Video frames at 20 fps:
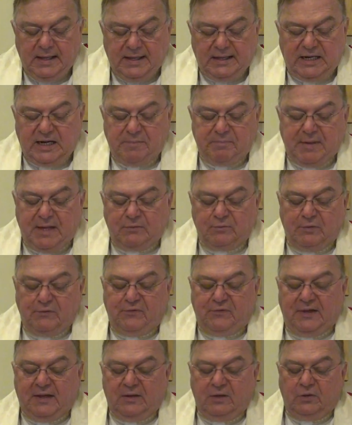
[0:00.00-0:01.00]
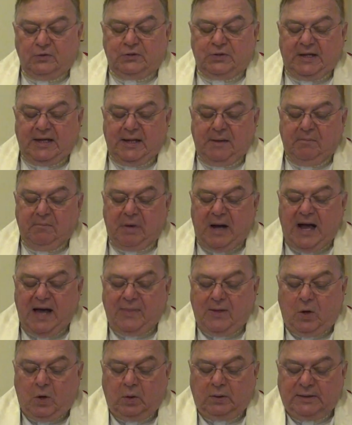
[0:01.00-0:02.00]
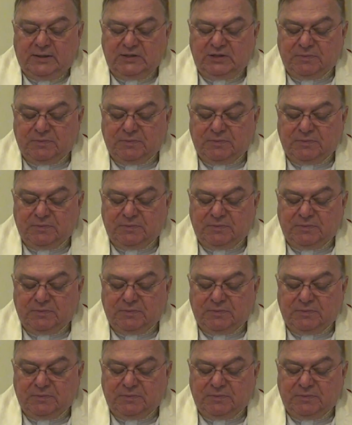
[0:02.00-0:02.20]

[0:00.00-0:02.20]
It had been revealed to him by the Holy